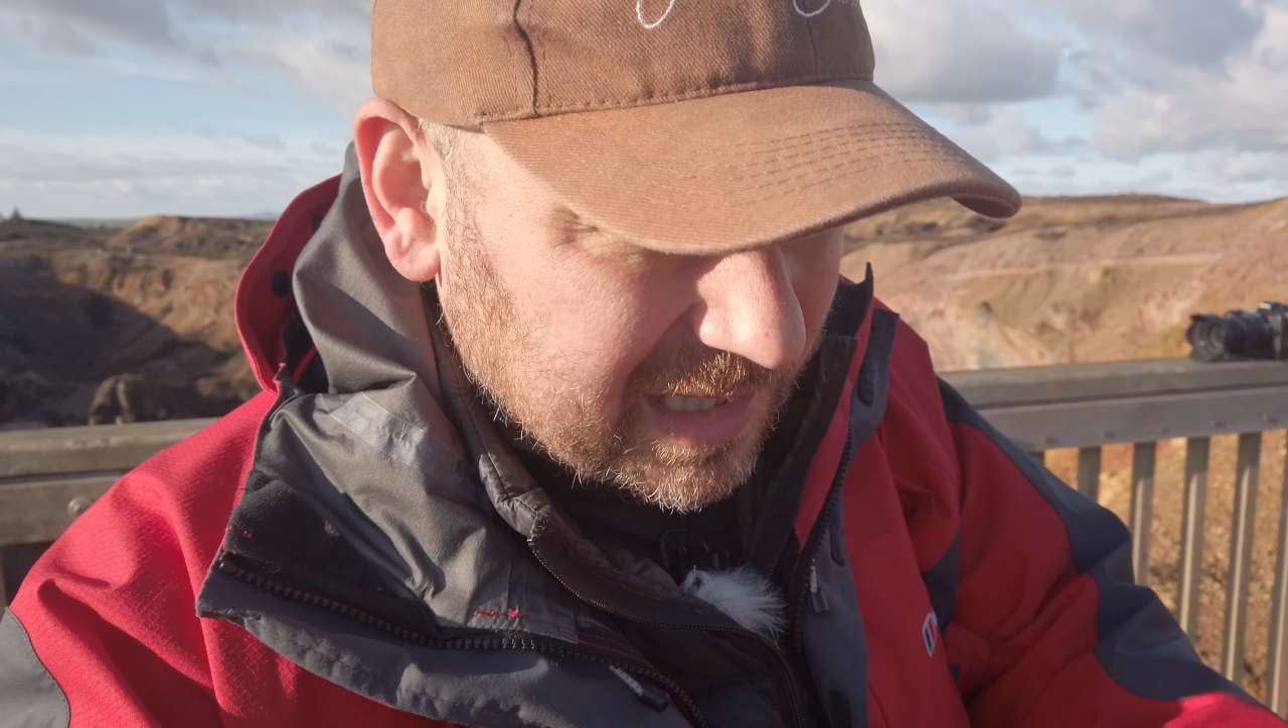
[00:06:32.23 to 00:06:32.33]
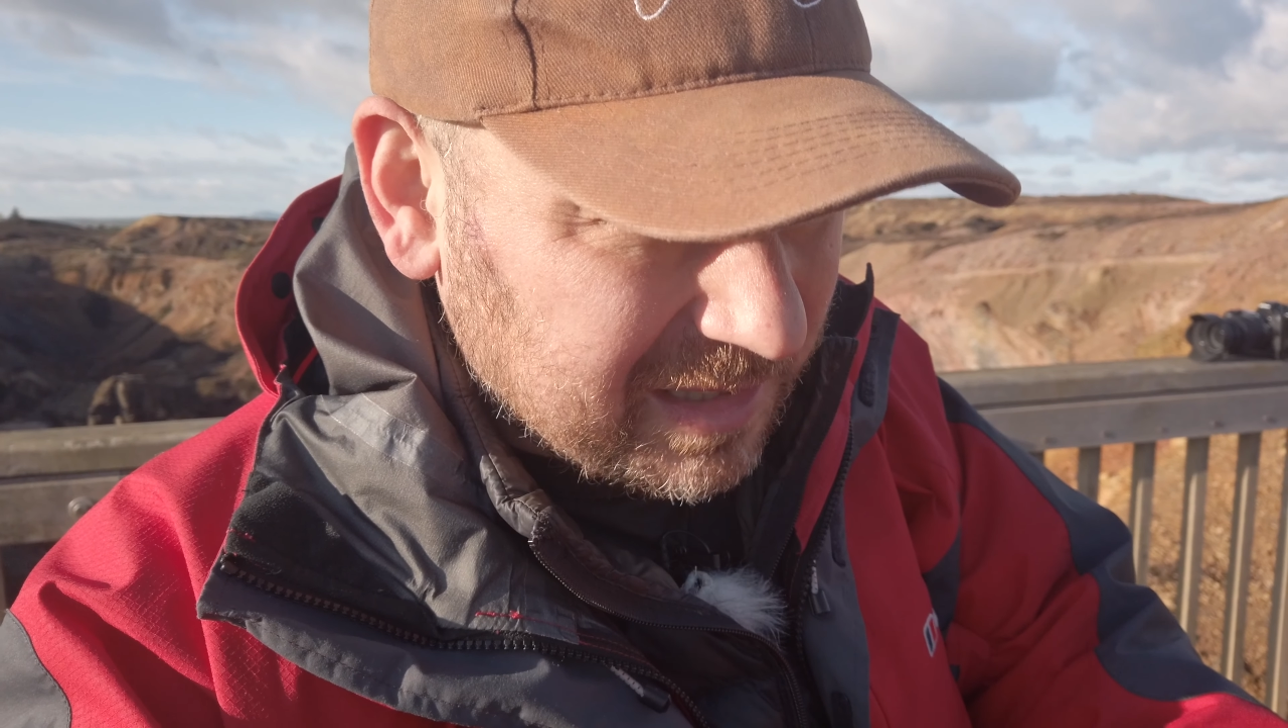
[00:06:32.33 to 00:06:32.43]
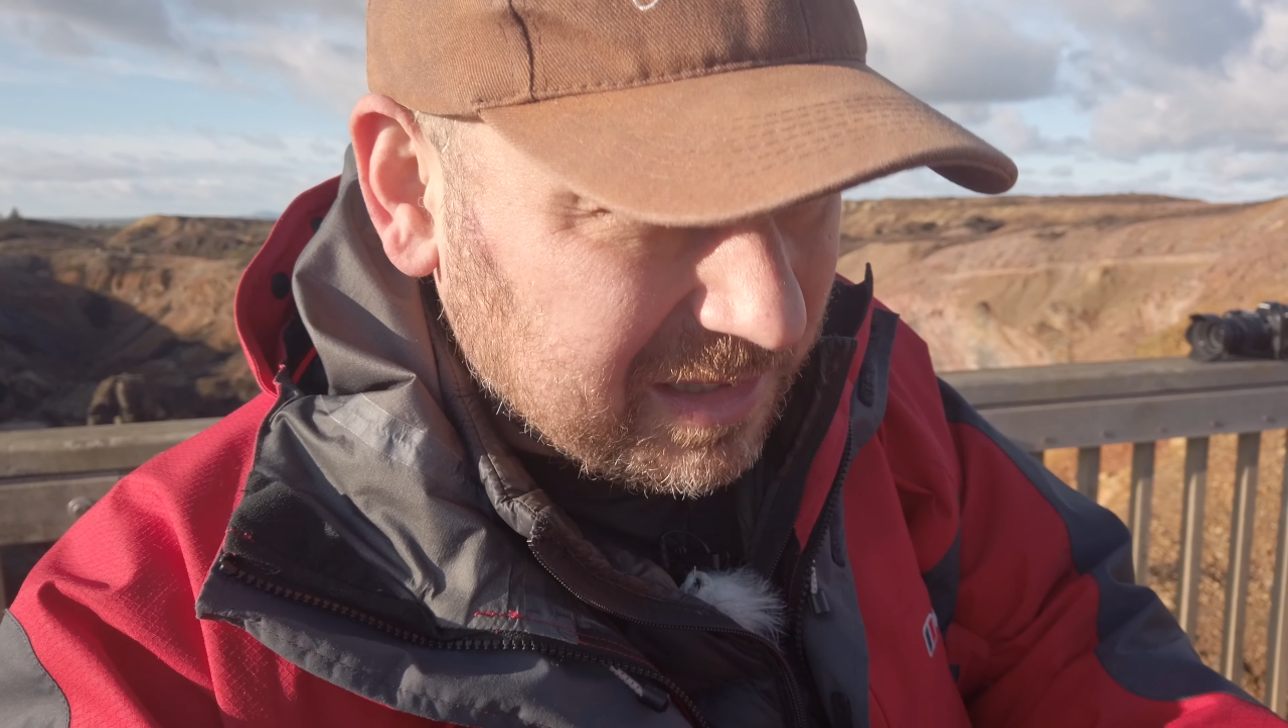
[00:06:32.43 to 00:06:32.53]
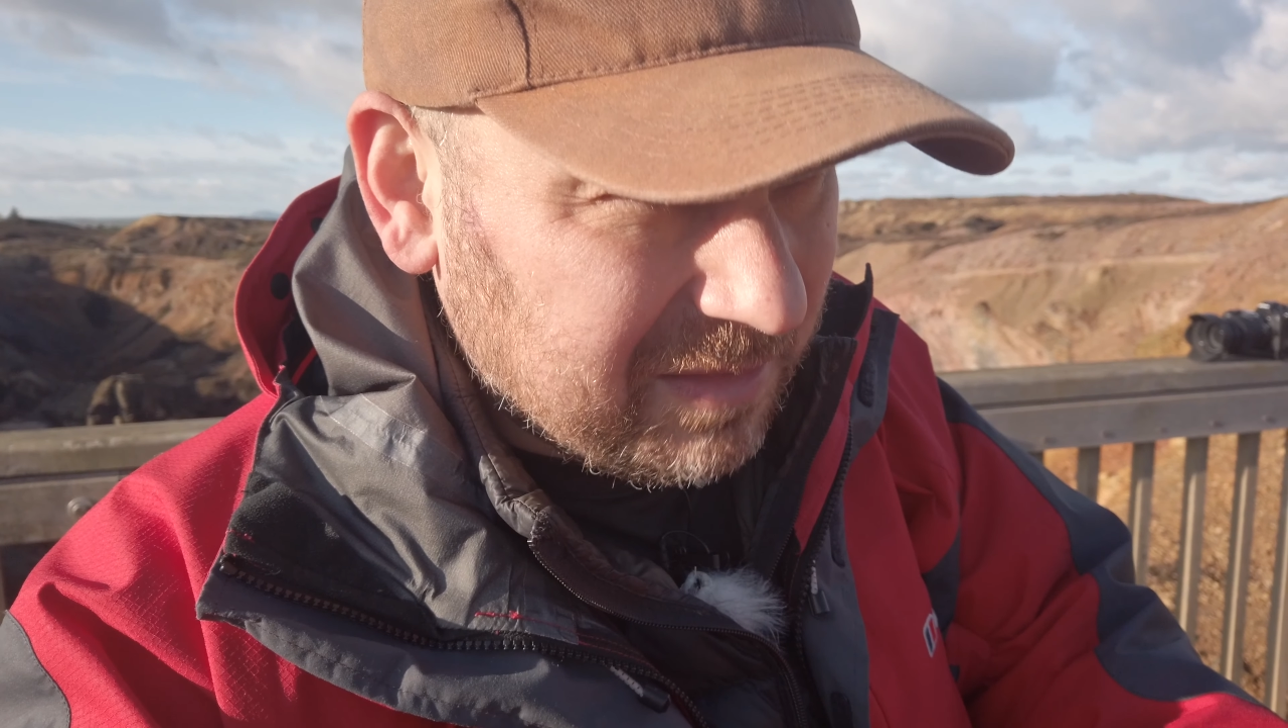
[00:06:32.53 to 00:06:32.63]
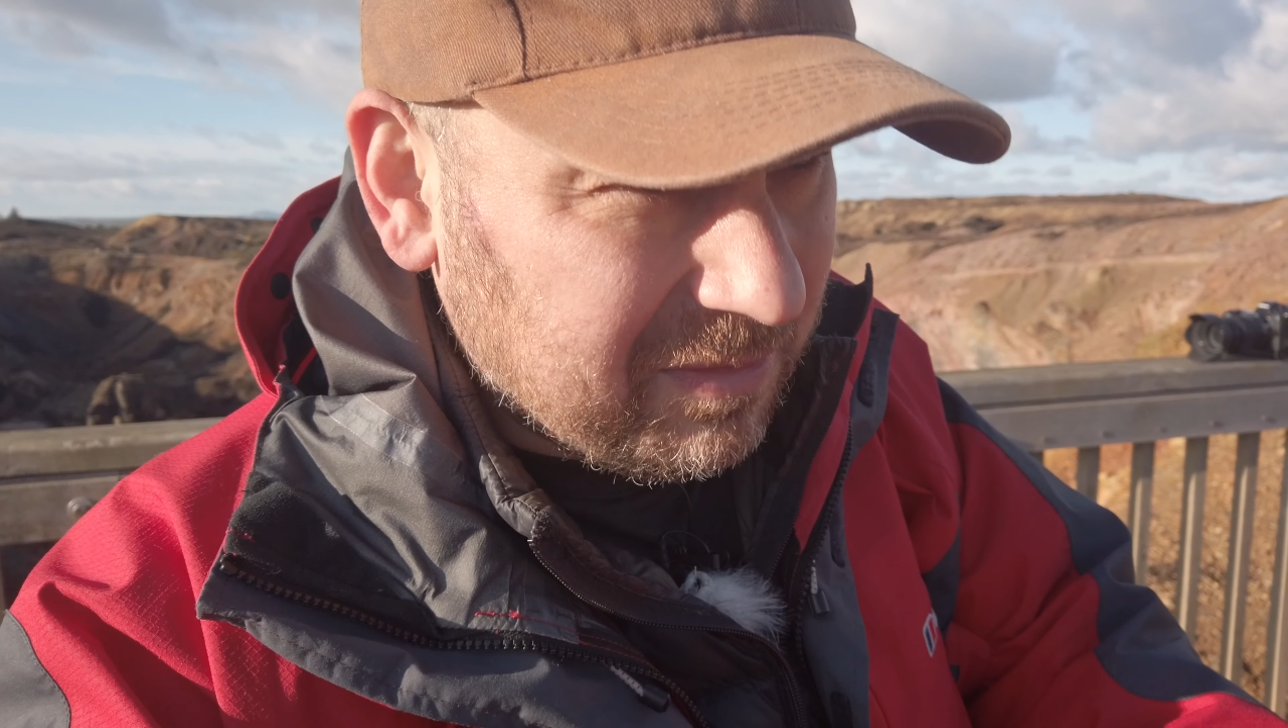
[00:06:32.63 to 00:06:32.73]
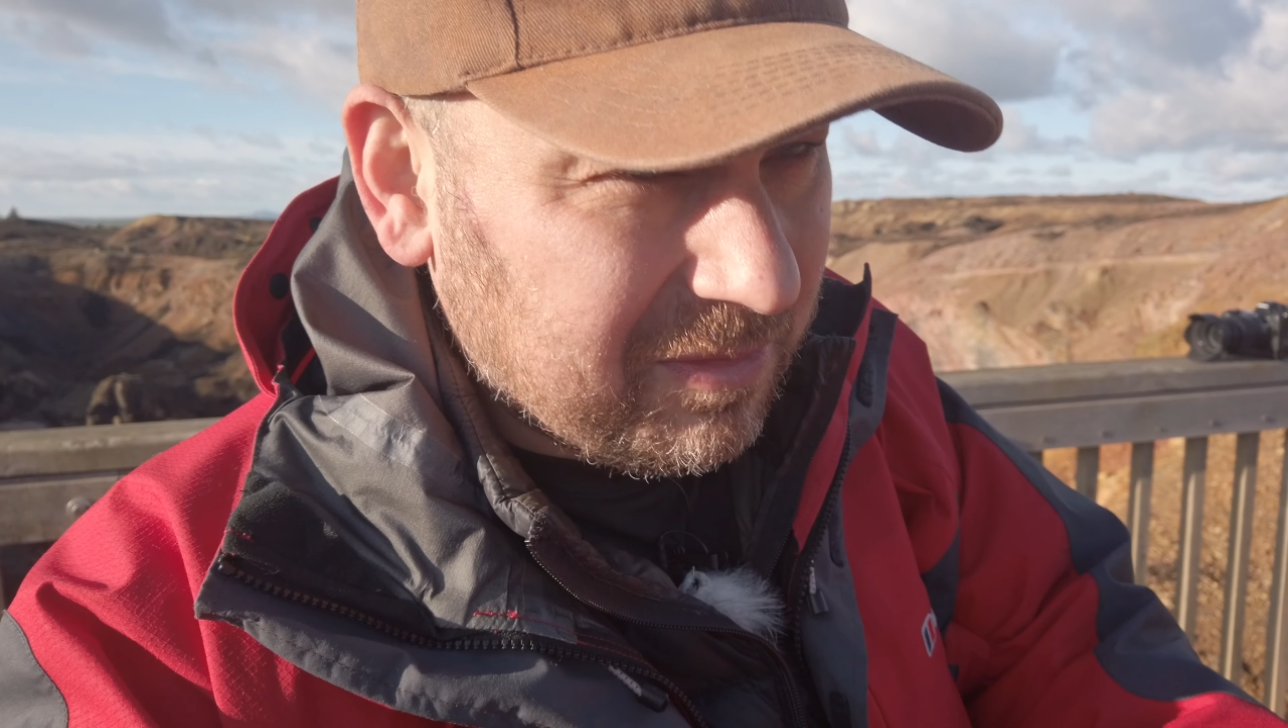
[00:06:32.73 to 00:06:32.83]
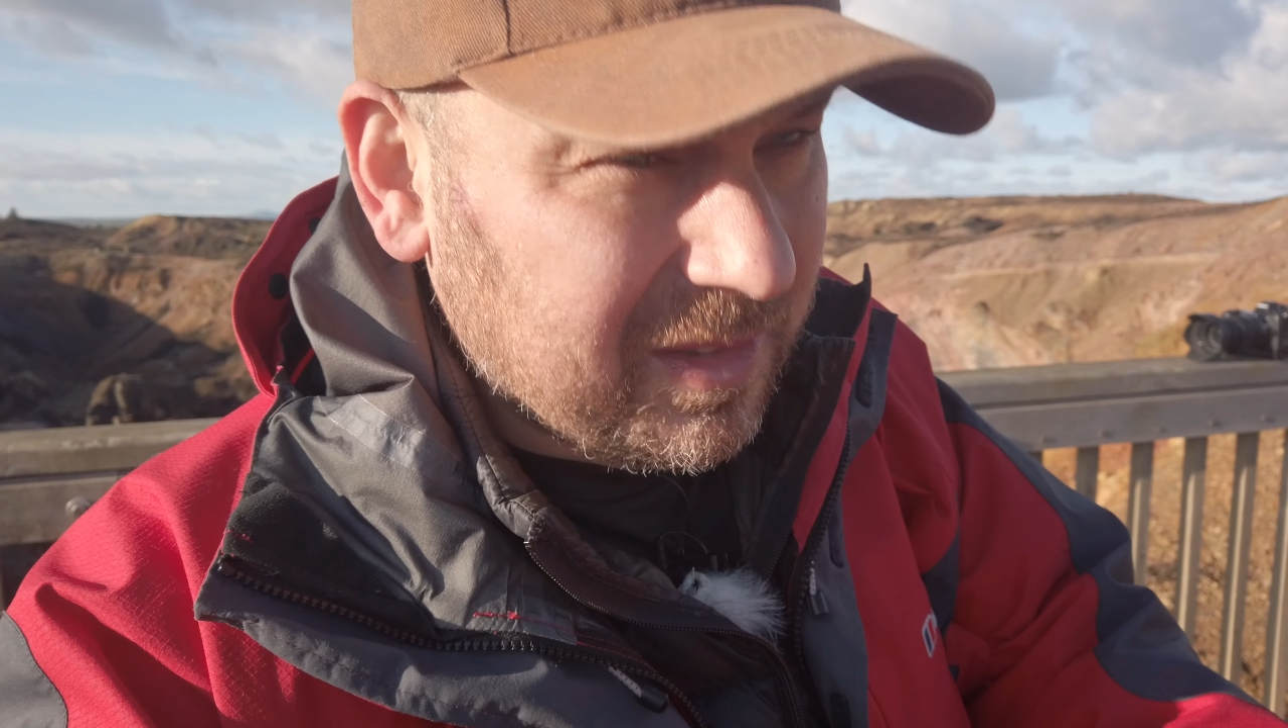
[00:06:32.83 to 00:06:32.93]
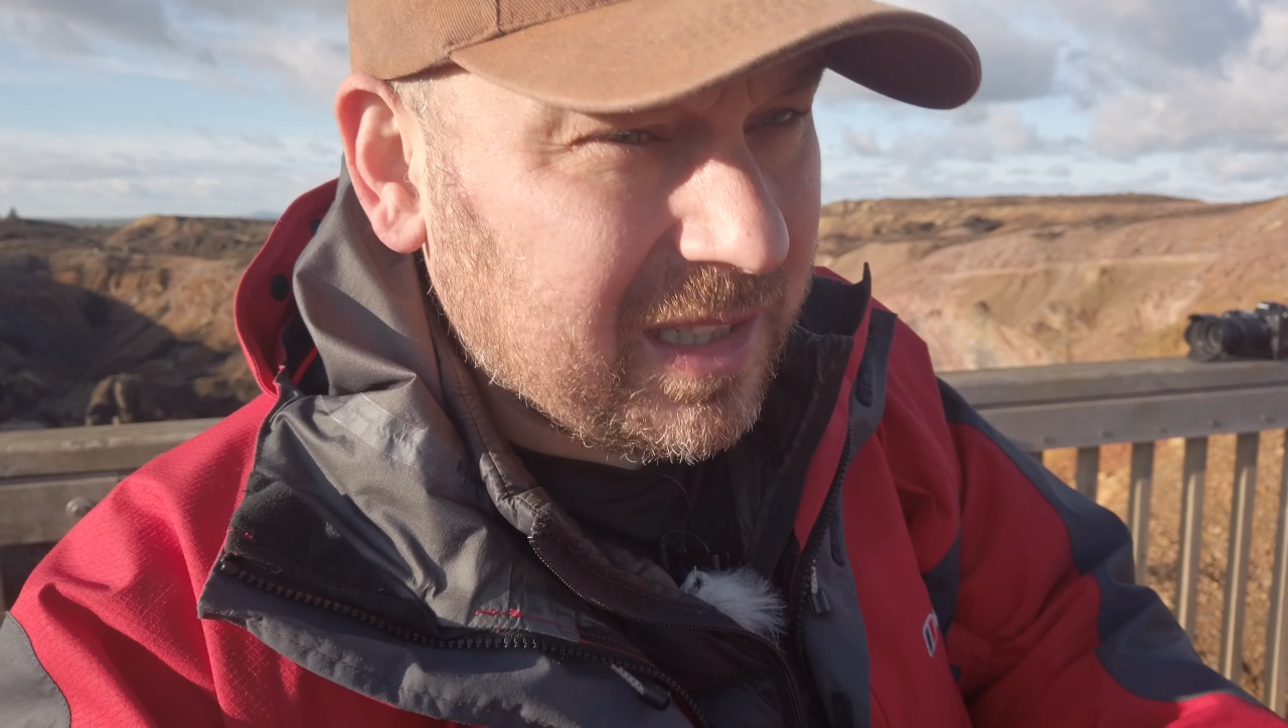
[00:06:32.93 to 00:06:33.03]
then if